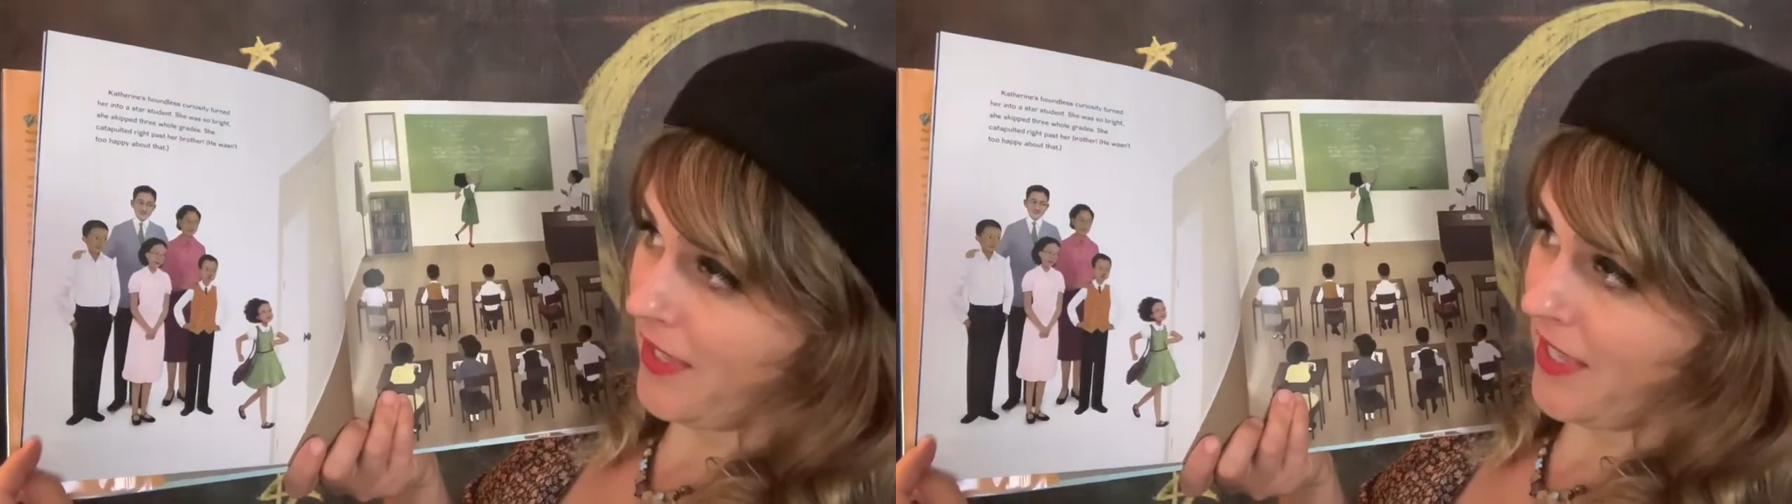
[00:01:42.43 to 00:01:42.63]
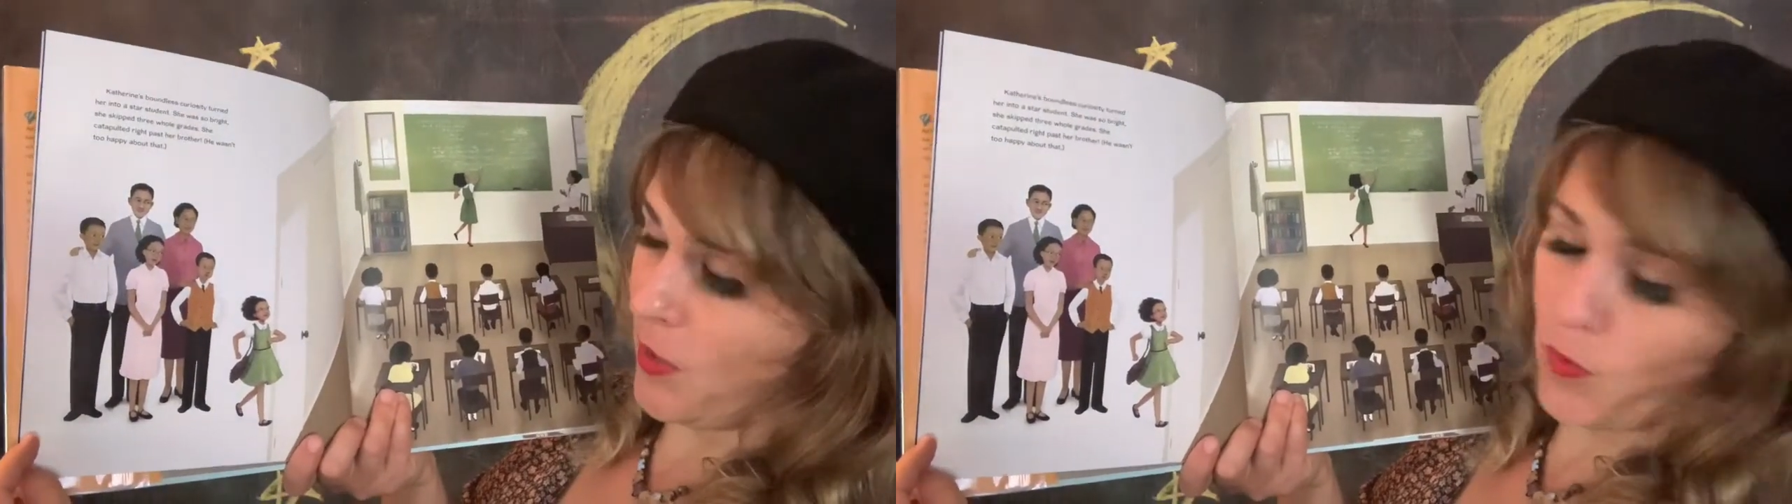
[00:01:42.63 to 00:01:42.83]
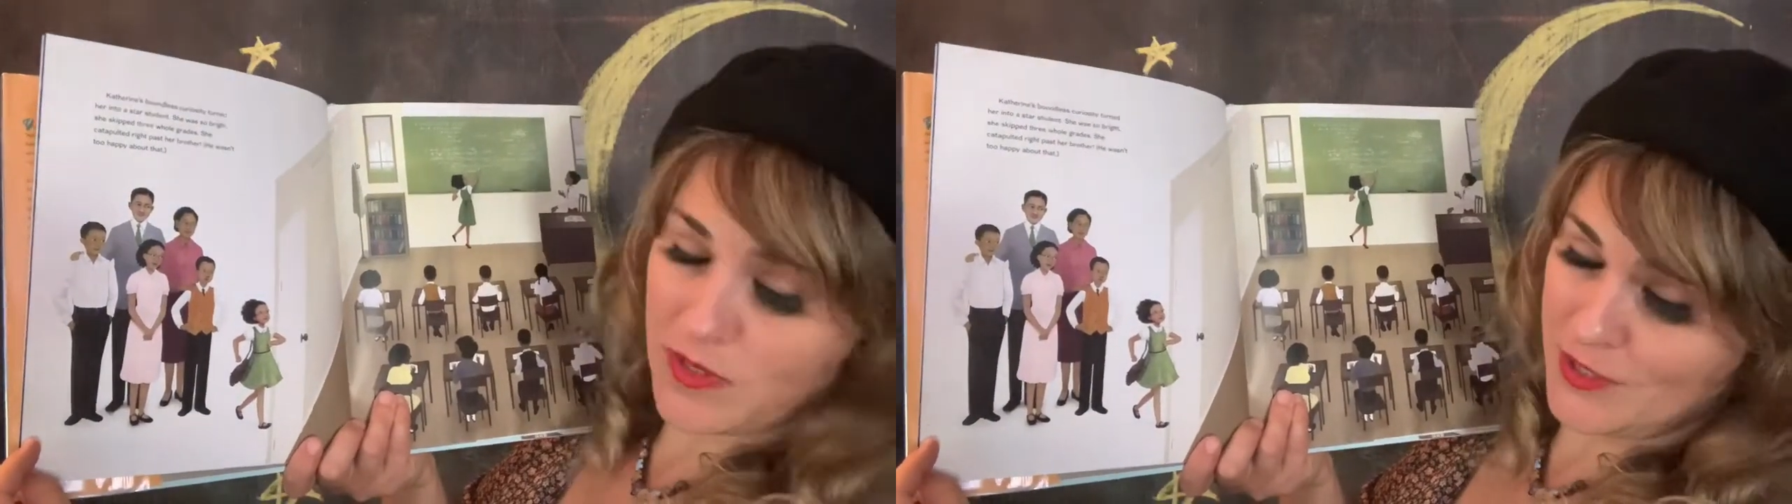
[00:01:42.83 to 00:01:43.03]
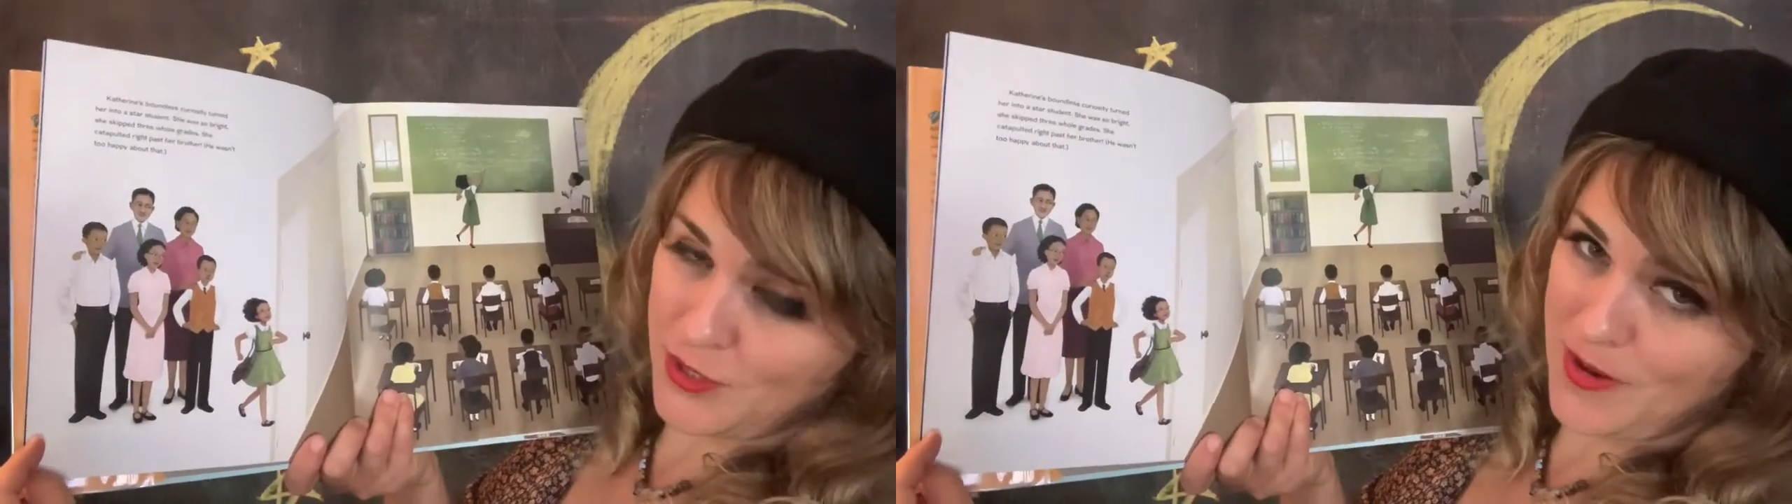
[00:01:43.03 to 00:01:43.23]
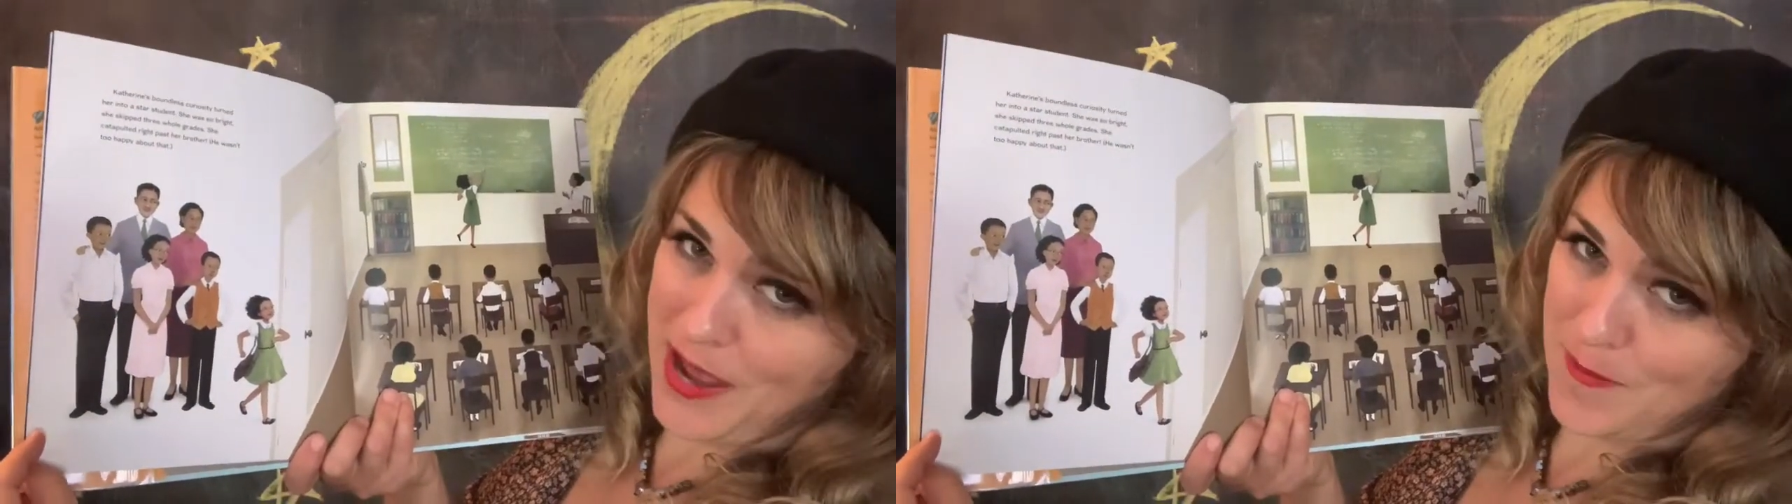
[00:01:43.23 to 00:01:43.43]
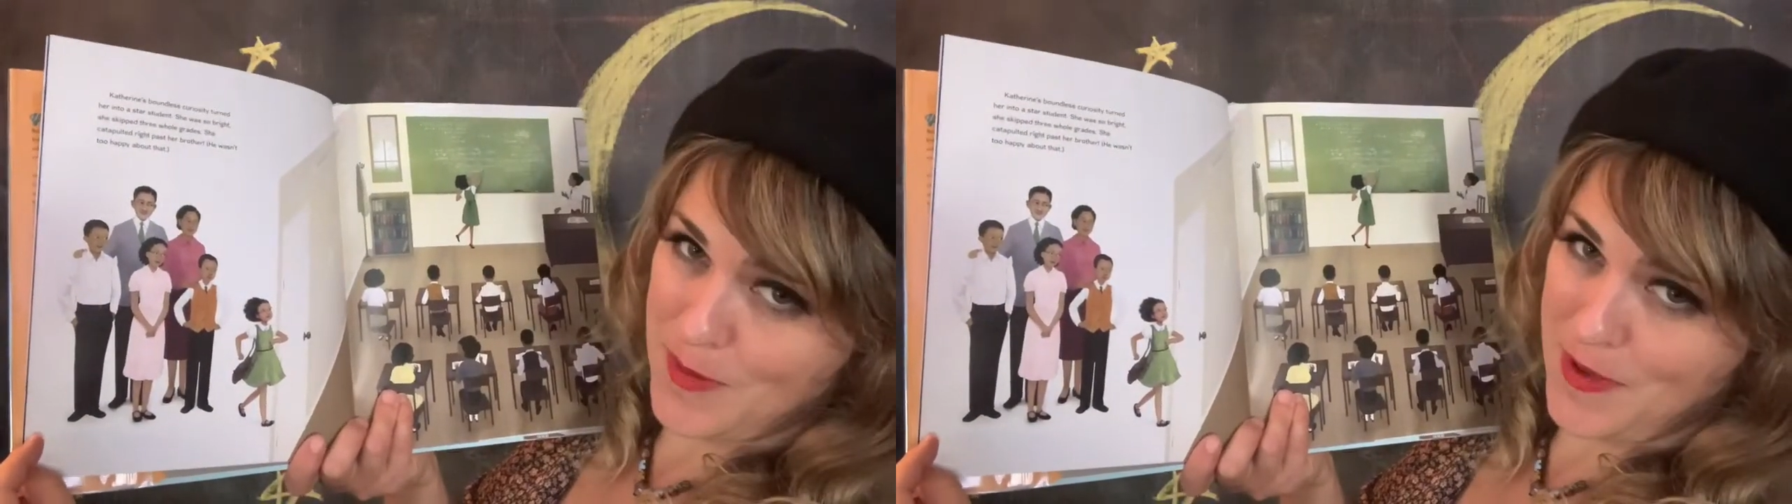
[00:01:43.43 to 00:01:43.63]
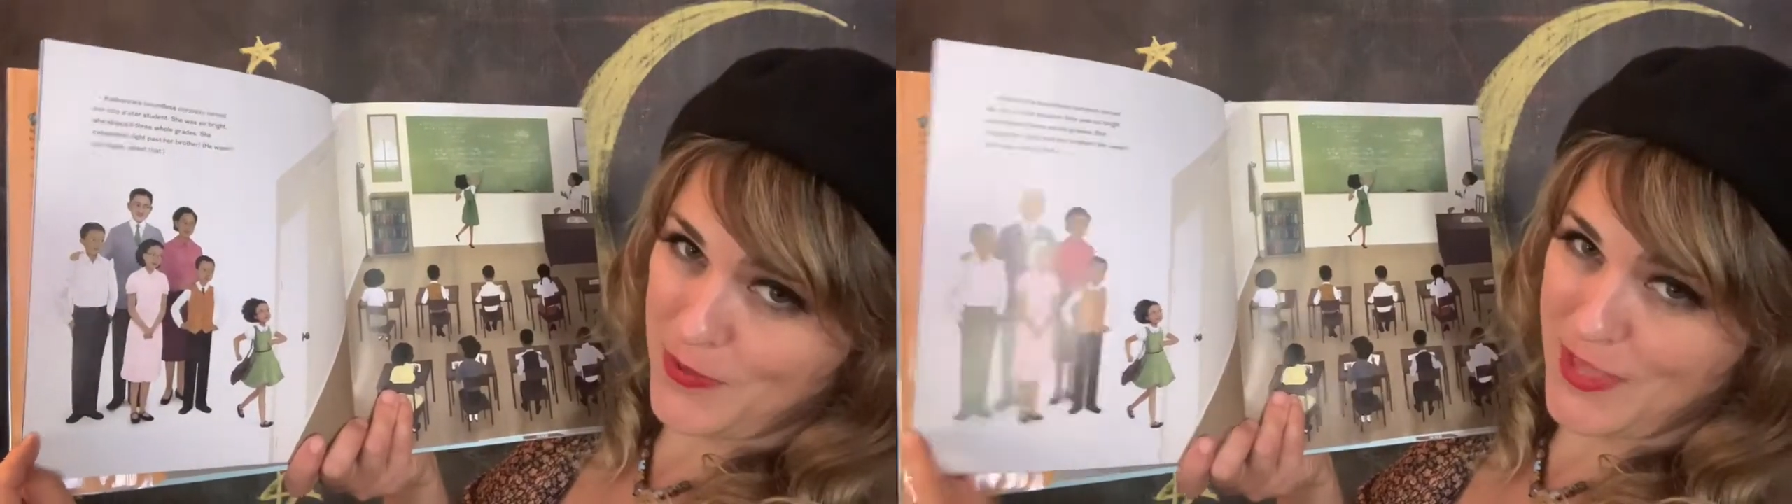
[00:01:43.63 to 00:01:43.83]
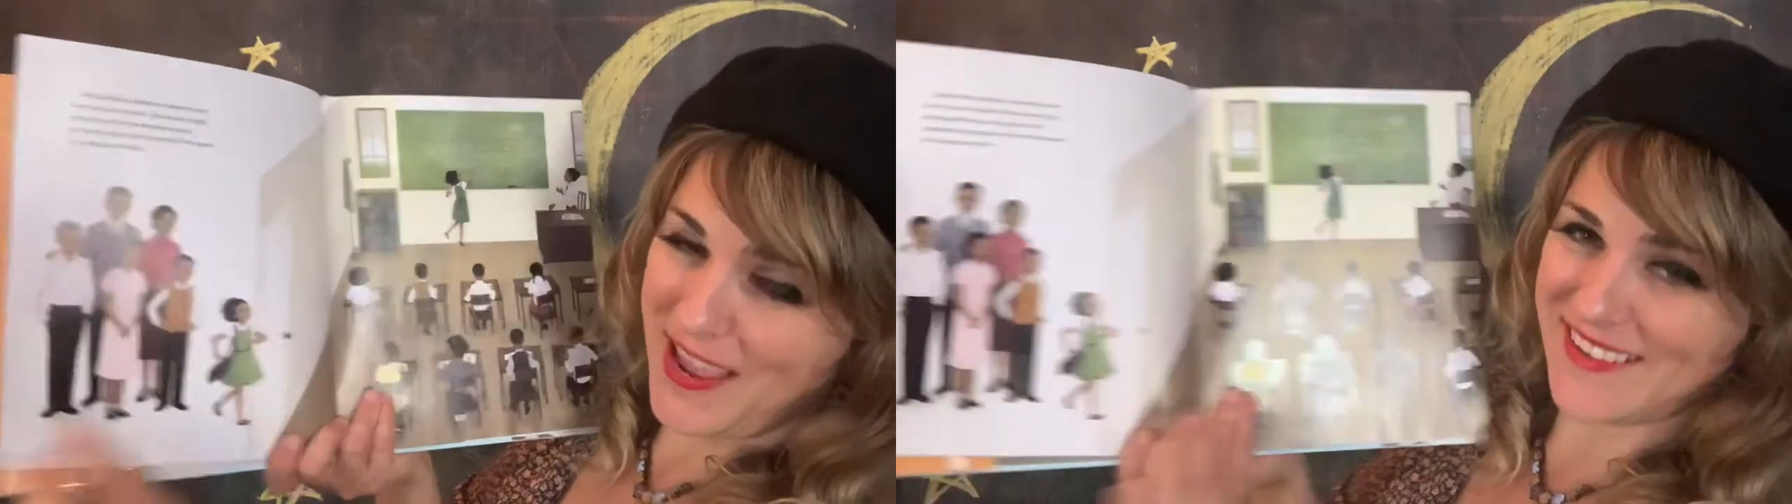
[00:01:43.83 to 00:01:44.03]
He wasn't too happy about
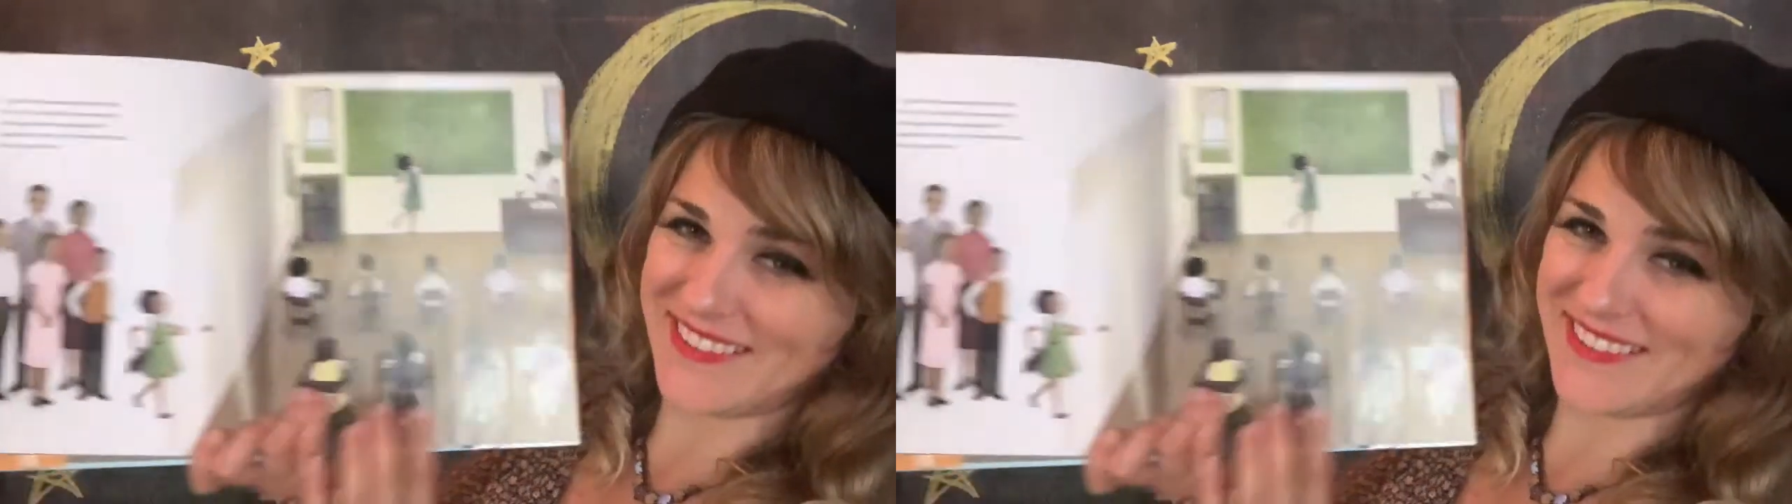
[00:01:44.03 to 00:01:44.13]
that.